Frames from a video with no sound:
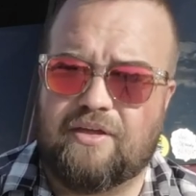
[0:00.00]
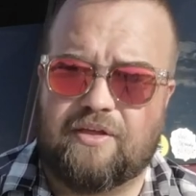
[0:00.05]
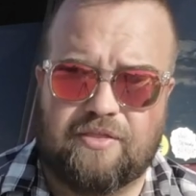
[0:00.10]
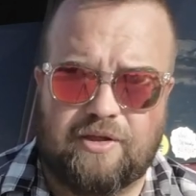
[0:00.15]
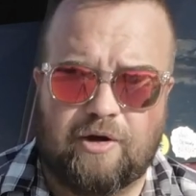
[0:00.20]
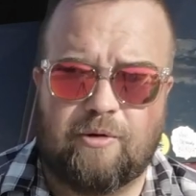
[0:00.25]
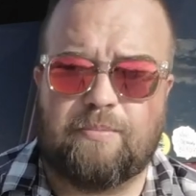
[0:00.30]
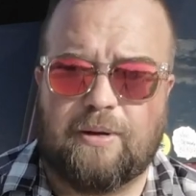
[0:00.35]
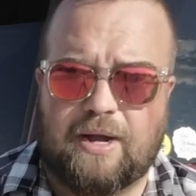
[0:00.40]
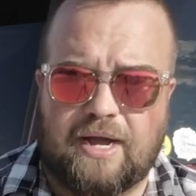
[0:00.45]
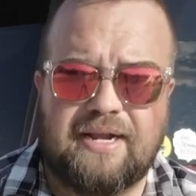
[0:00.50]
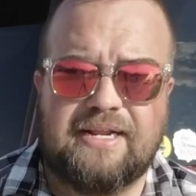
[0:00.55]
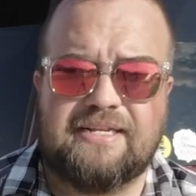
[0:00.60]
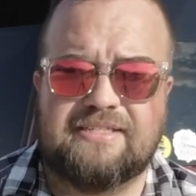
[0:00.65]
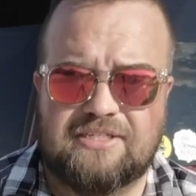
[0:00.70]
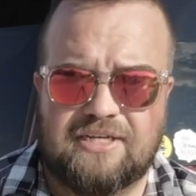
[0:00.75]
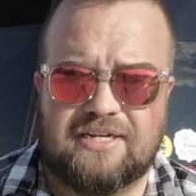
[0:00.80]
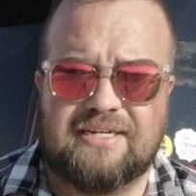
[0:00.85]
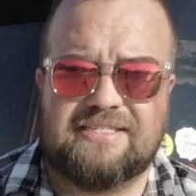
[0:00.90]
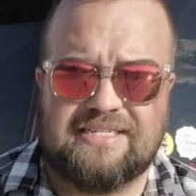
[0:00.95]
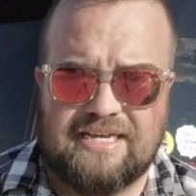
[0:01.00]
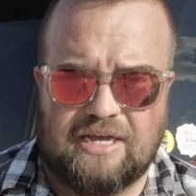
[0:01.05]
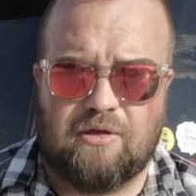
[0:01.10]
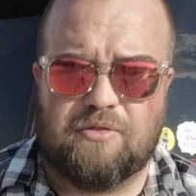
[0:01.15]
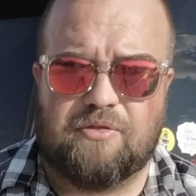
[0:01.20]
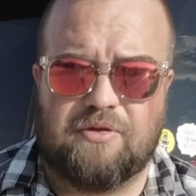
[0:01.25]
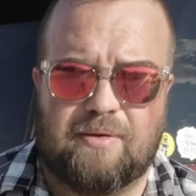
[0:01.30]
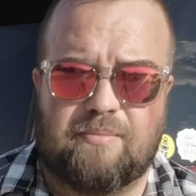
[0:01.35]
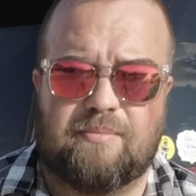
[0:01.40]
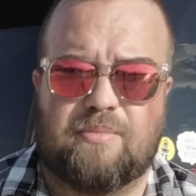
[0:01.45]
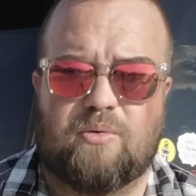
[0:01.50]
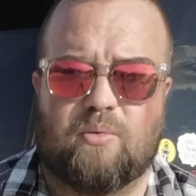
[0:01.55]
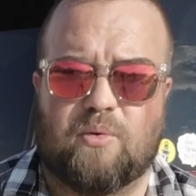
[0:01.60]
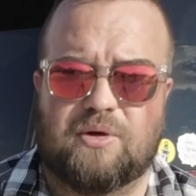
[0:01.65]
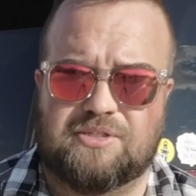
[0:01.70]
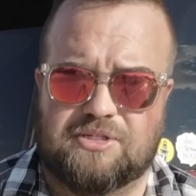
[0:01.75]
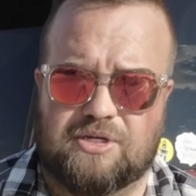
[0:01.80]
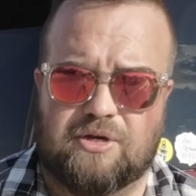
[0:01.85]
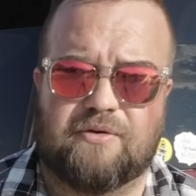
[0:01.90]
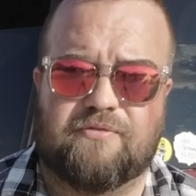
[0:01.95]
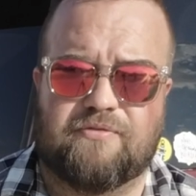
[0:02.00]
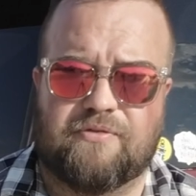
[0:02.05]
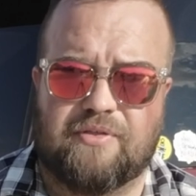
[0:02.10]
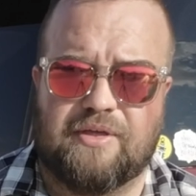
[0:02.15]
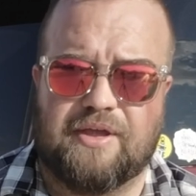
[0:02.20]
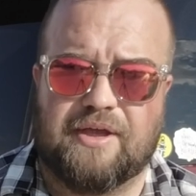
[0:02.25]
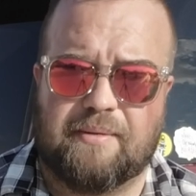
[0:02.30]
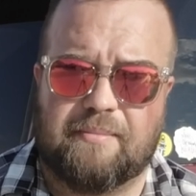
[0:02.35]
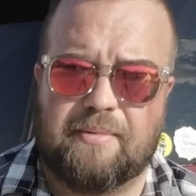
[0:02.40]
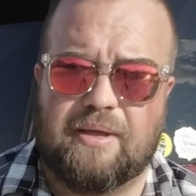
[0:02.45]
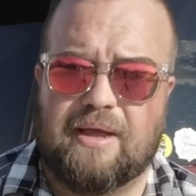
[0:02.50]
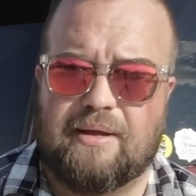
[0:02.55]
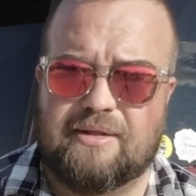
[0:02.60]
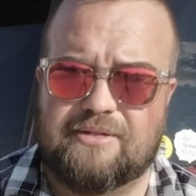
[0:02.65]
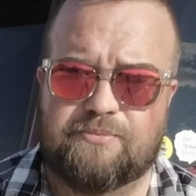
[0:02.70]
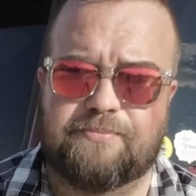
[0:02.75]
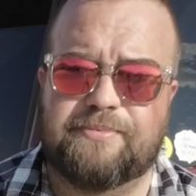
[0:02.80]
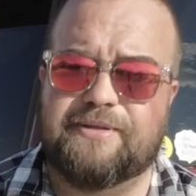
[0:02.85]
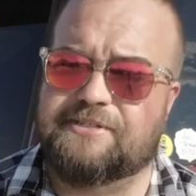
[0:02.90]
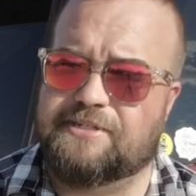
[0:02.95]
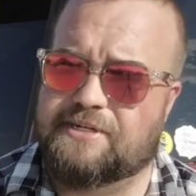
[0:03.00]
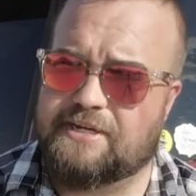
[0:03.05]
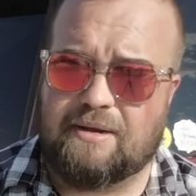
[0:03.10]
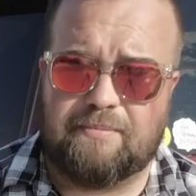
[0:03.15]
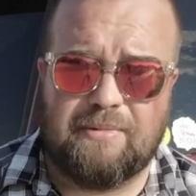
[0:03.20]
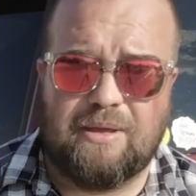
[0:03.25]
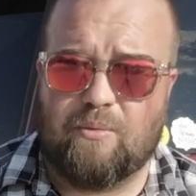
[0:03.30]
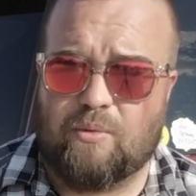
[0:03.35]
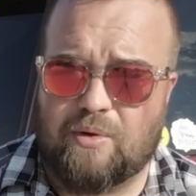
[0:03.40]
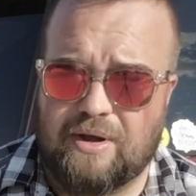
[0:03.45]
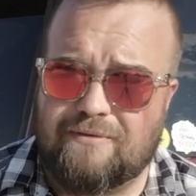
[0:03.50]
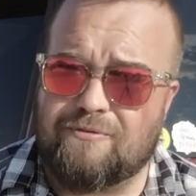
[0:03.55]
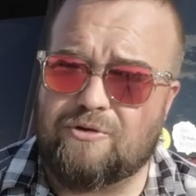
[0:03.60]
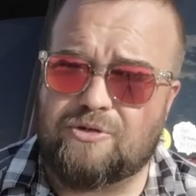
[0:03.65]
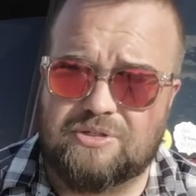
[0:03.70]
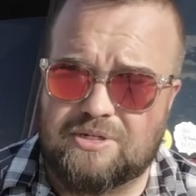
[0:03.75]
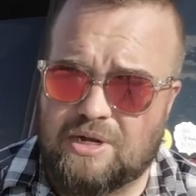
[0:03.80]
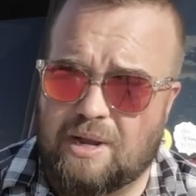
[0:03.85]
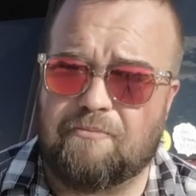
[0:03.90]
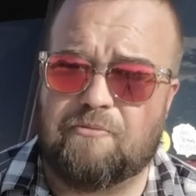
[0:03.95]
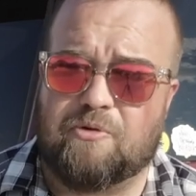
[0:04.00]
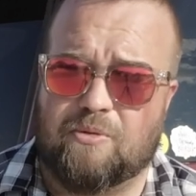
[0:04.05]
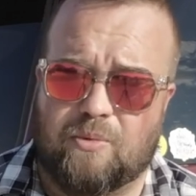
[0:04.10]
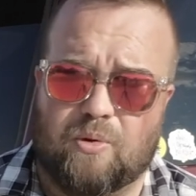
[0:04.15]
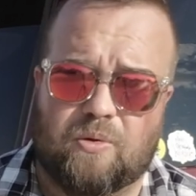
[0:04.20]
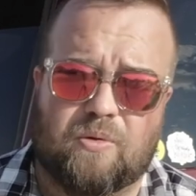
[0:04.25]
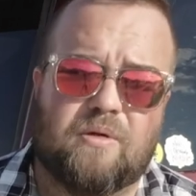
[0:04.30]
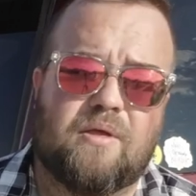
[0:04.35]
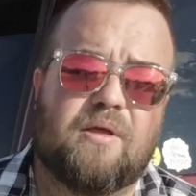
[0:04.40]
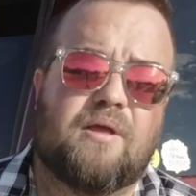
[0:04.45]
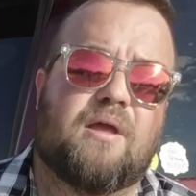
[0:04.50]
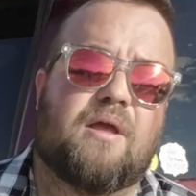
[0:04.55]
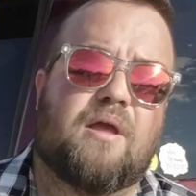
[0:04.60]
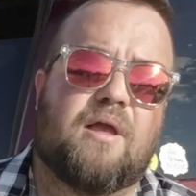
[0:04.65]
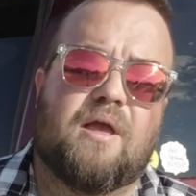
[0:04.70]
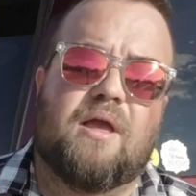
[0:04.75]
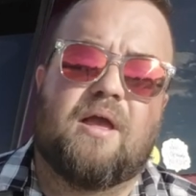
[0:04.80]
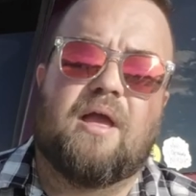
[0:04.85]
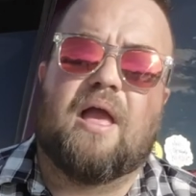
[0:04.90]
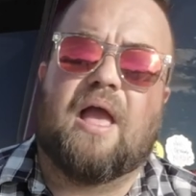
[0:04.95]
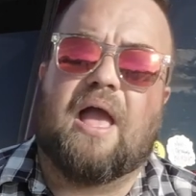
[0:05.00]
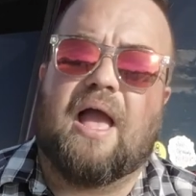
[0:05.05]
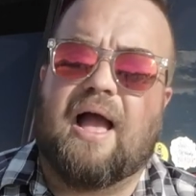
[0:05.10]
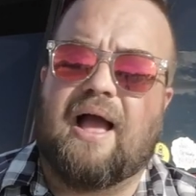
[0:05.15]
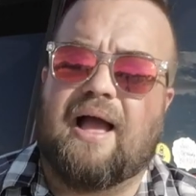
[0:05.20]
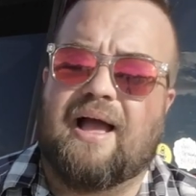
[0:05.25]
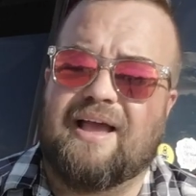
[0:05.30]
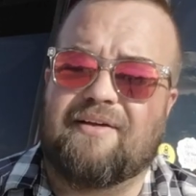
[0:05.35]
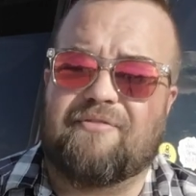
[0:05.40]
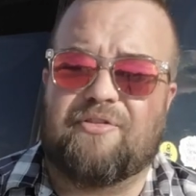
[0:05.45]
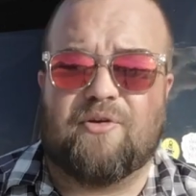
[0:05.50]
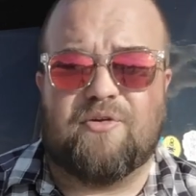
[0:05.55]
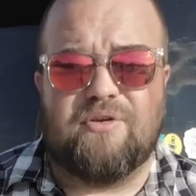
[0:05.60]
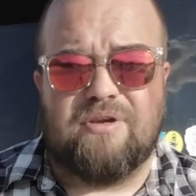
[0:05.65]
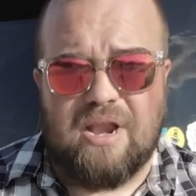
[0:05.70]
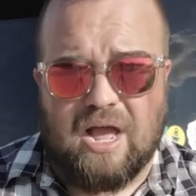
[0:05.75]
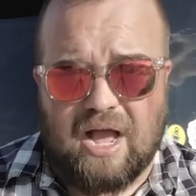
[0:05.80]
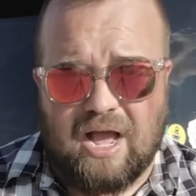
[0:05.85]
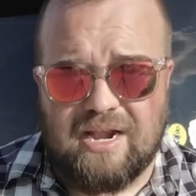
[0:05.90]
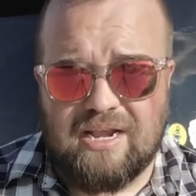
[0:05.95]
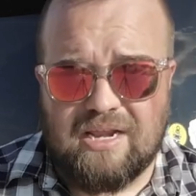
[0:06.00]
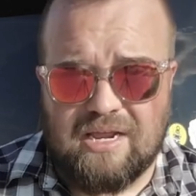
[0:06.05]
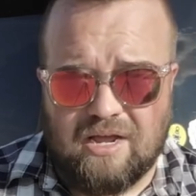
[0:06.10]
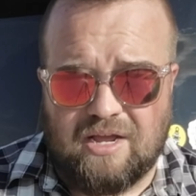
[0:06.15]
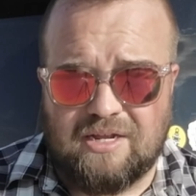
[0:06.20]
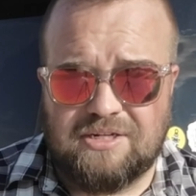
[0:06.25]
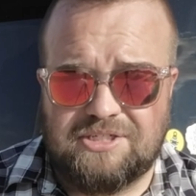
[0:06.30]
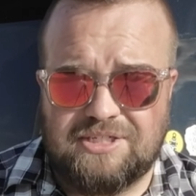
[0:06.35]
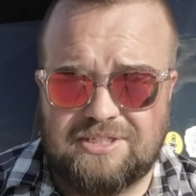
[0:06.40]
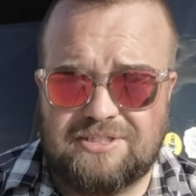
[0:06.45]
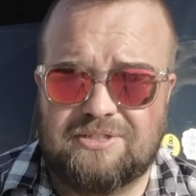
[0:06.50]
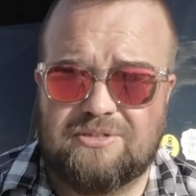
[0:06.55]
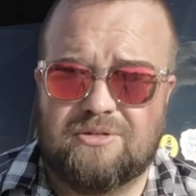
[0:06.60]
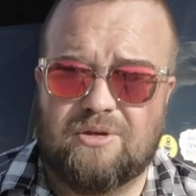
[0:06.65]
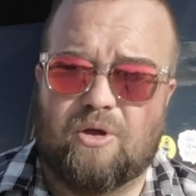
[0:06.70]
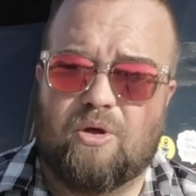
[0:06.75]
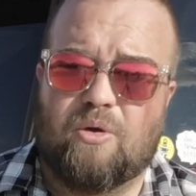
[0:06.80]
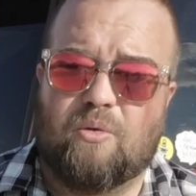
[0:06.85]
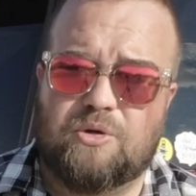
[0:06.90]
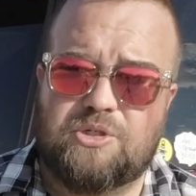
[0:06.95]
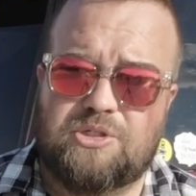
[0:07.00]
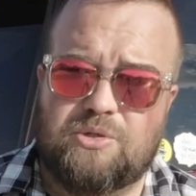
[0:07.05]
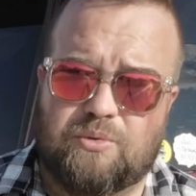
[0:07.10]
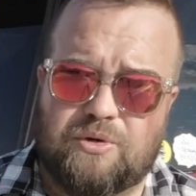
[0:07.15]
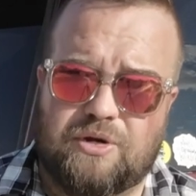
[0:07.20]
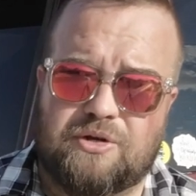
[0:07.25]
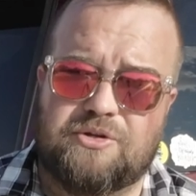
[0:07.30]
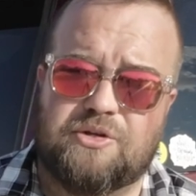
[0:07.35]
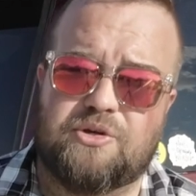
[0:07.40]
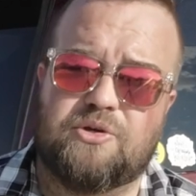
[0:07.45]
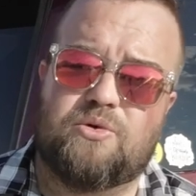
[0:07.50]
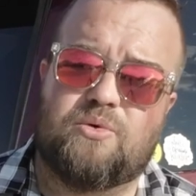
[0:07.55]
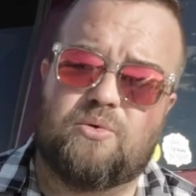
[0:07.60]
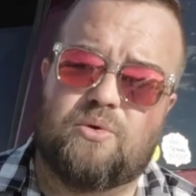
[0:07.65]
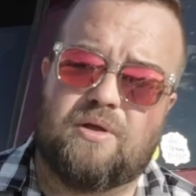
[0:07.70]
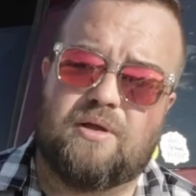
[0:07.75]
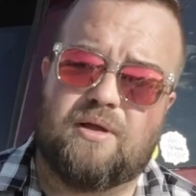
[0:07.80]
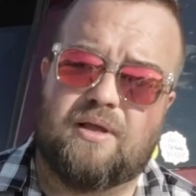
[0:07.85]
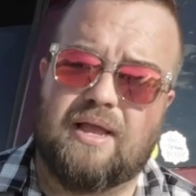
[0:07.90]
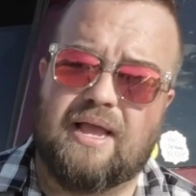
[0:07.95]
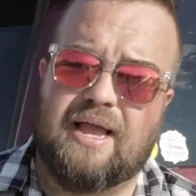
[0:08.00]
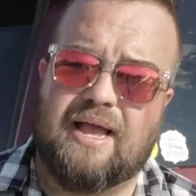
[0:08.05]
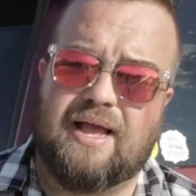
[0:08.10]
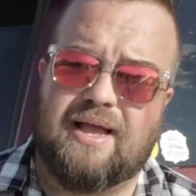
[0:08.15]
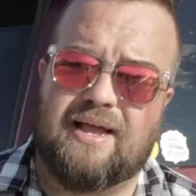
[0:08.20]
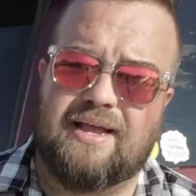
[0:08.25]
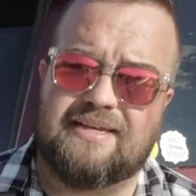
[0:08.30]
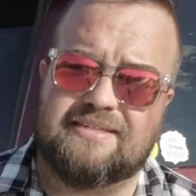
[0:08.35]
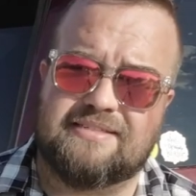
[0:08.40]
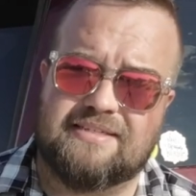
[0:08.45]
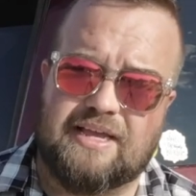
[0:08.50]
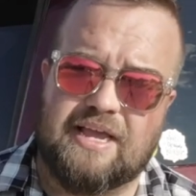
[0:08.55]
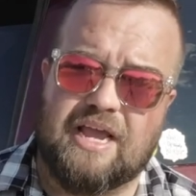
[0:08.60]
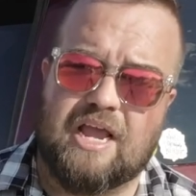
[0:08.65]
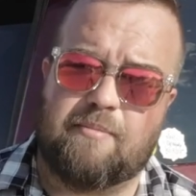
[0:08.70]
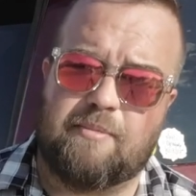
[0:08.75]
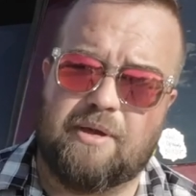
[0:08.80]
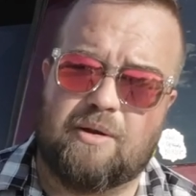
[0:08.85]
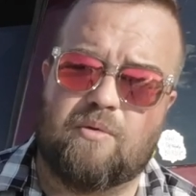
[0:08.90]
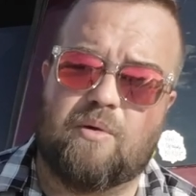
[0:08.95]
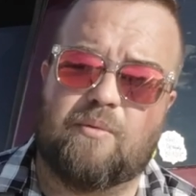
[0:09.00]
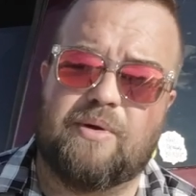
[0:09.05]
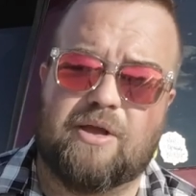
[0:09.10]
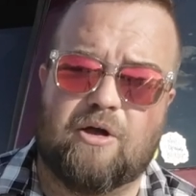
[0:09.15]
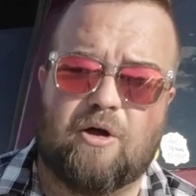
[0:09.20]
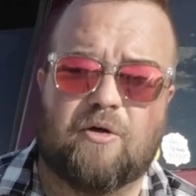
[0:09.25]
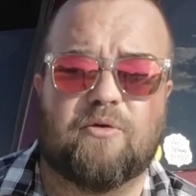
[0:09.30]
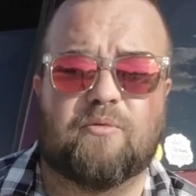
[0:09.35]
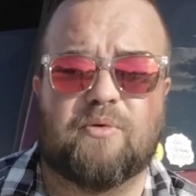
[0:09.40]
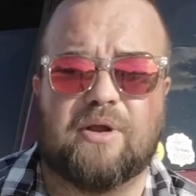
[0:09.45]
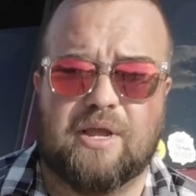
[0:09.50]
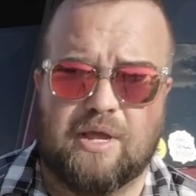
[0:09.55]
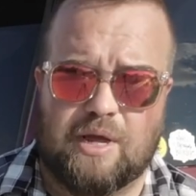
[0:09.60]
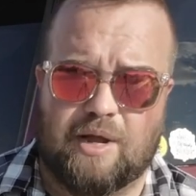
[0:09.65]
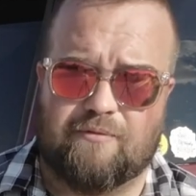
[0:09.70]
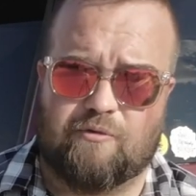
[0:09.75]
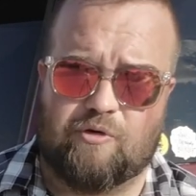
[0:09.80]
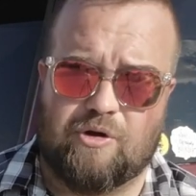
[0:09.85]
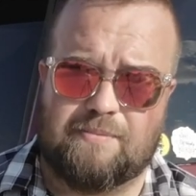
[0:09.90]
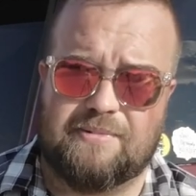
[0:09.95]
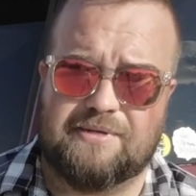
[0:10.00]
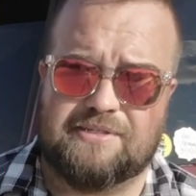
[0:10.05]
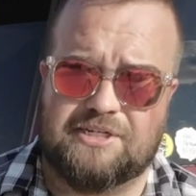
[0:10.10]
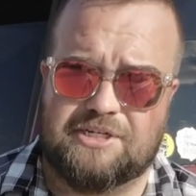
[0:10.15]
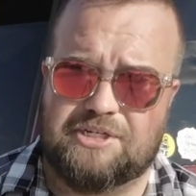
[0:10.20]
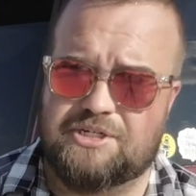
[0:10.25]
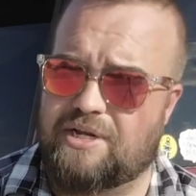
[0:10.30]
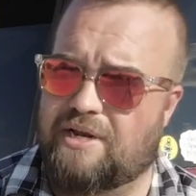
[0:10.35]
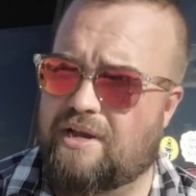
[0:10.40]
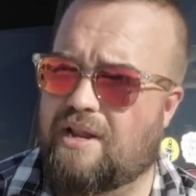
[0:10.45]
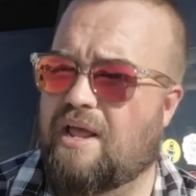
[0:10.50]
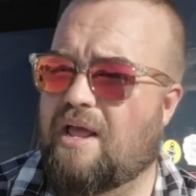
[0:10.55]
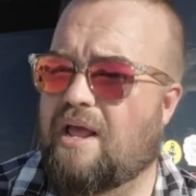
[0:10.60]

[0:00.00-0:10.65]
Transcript: Their body's going to tell them what's good for them. It's going to be whatever's comfortable. If they're not conscious, what you want to do is lay them in what we call the recovery position.